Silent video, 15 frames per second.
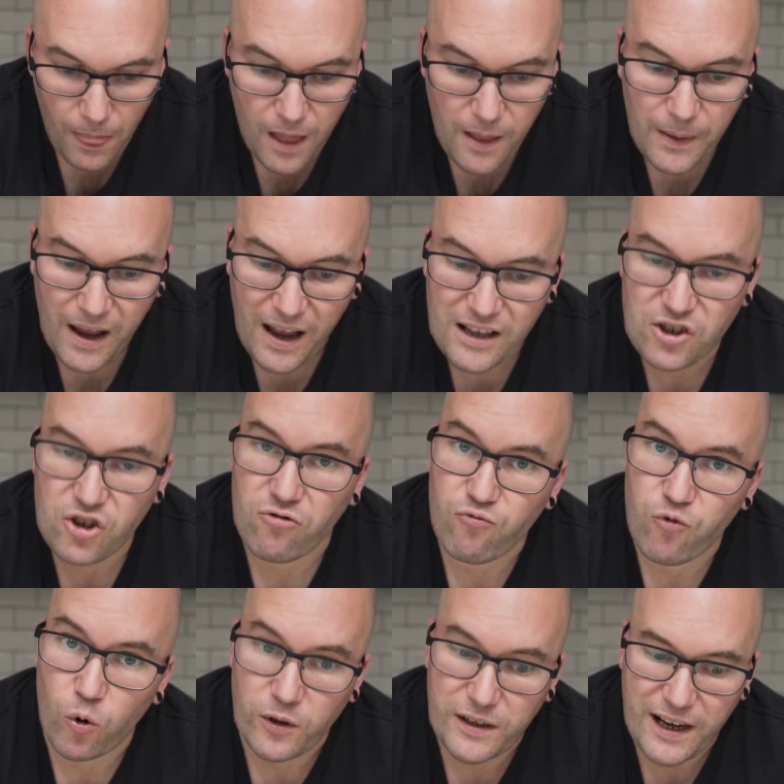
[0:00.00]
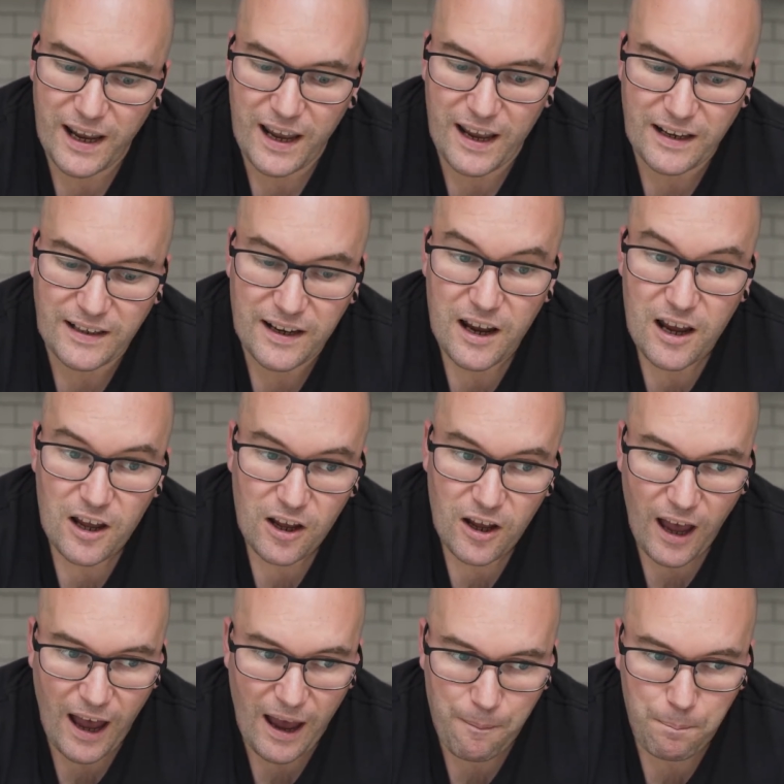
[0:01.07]
that as you rotate
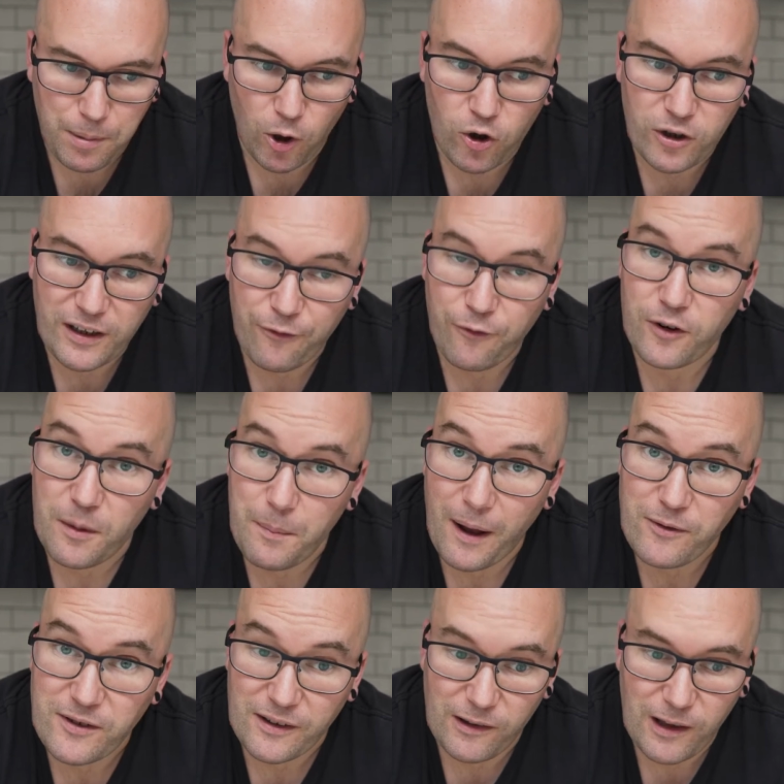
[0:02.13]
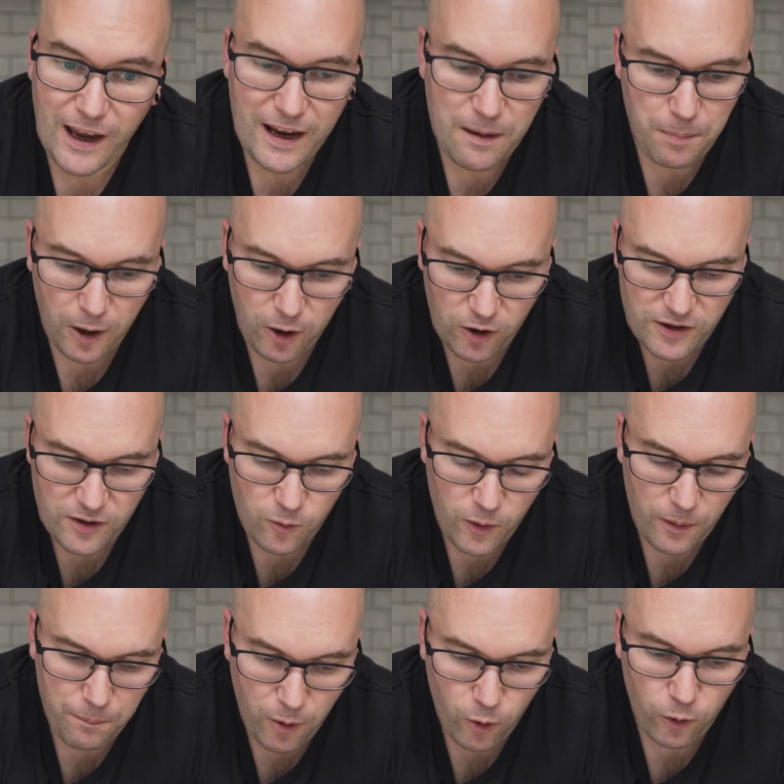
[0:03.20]
block different amounts of light, because
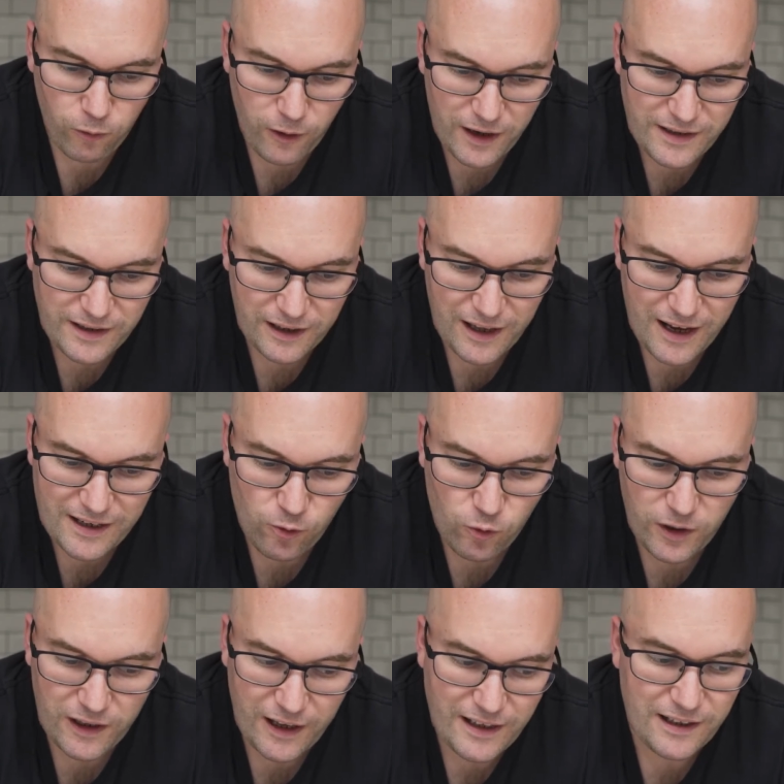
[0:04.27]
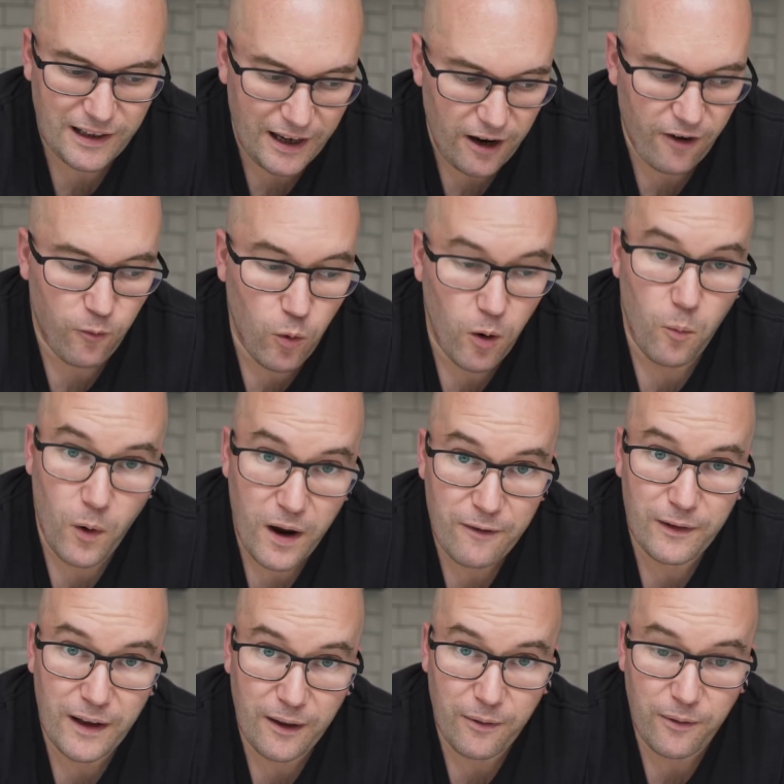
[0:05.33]
polarized glass only lets light of one
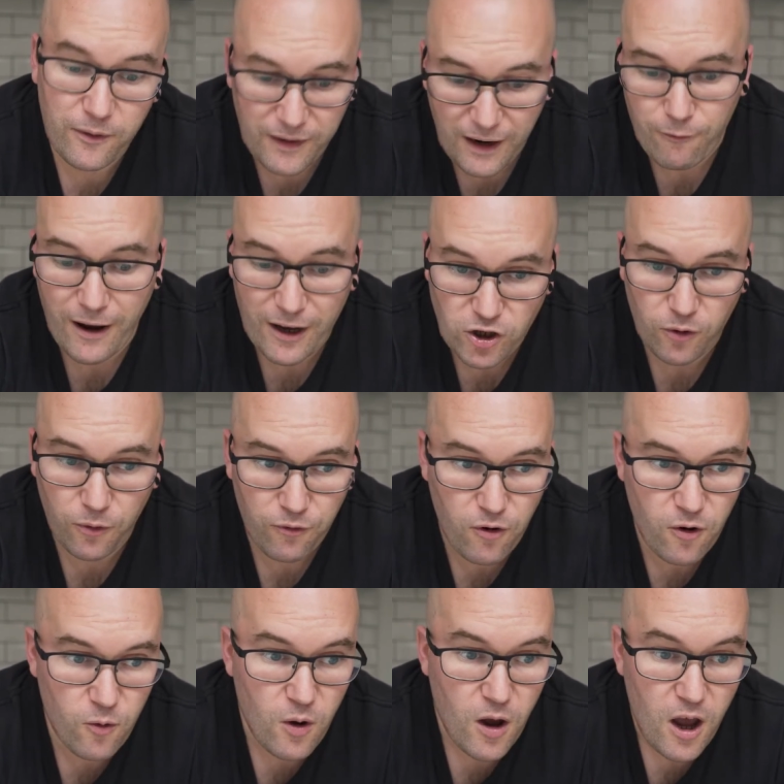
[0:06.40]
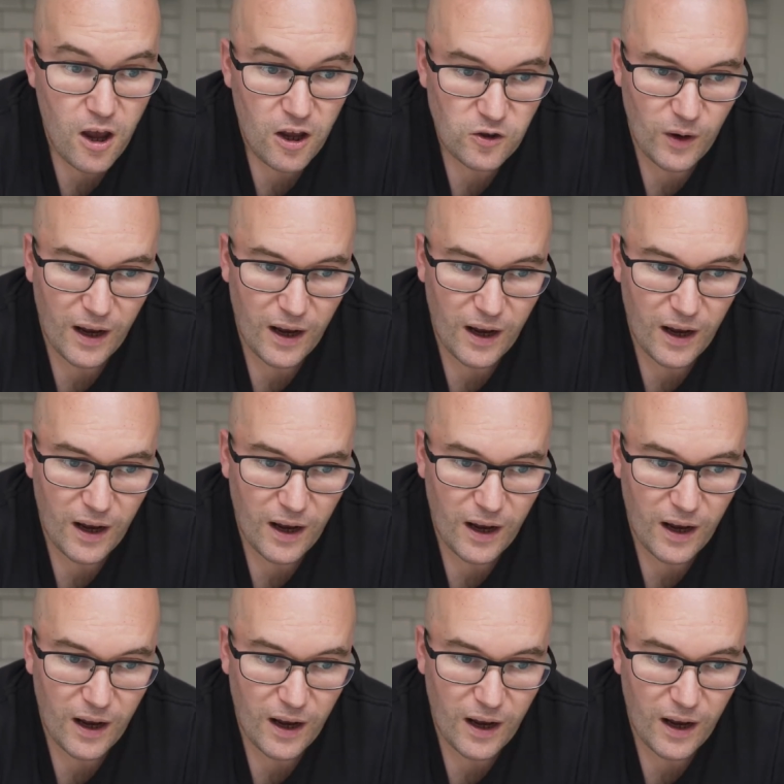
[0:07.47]
wavelength direction through. So